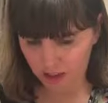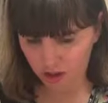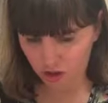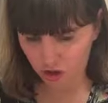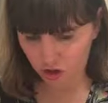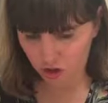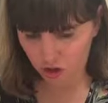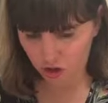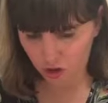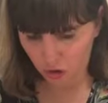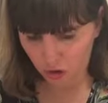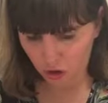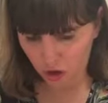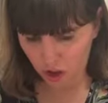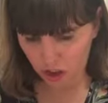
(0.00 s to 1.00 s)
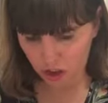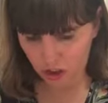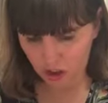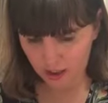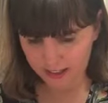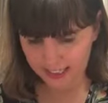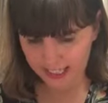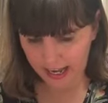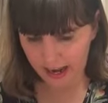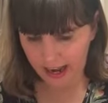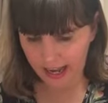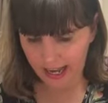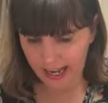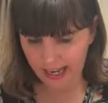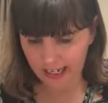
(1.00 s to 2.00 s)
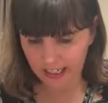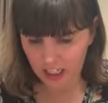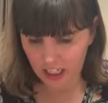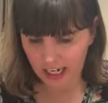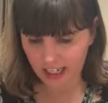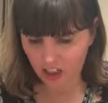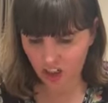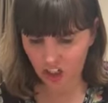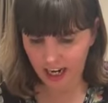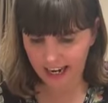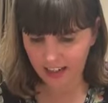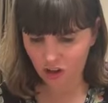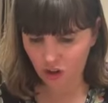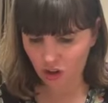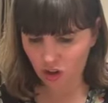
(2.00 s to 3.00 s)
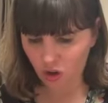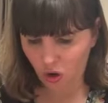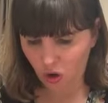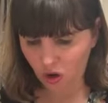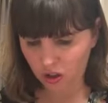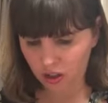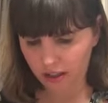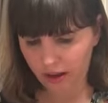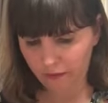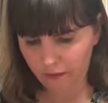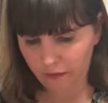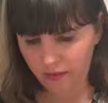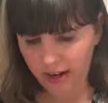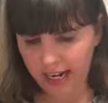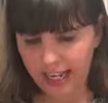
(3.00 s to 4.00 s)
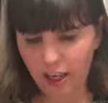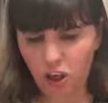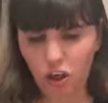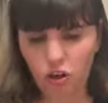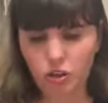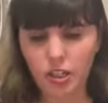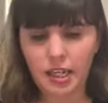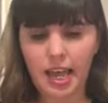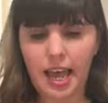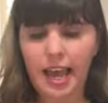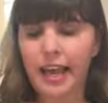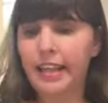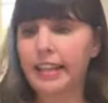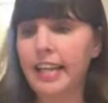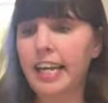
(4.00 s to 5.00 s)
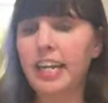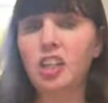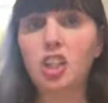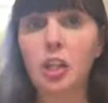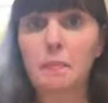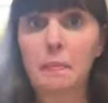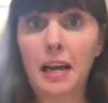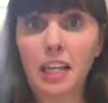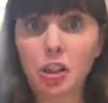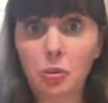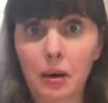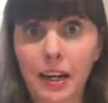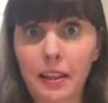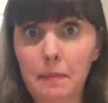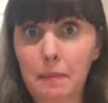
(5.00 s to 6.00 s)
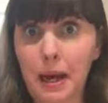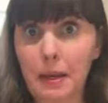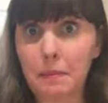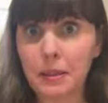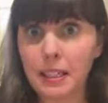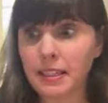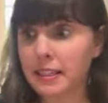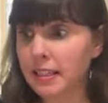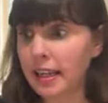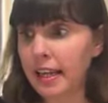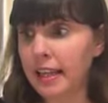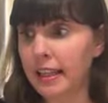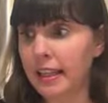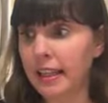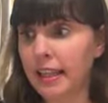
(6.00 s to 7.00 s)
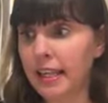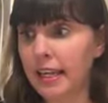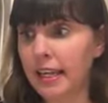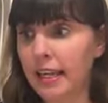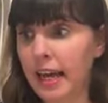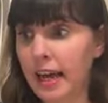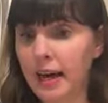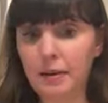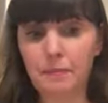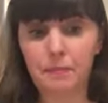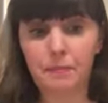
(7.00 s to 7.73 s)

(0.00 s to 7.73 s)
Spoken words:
been so good because they're a dash and dot. They're really cute, and they actually match one of the papers in the